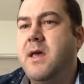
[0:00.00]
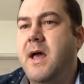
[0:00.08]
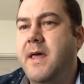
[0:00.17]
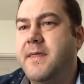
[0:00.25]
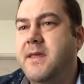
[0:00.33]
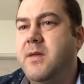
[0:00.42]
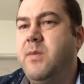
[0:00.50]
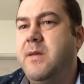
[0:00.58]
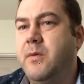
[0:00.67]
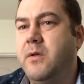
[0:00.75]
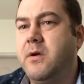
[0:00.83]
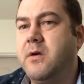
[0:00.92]
I think
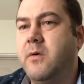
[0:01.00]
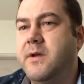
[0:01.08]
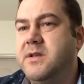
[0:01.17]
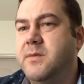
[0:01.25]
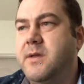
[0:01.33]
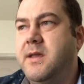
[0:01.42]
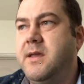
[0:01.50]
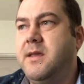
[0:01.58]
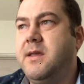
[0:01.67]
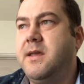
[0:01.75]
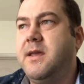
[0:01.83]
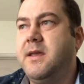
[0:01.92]
people are going to be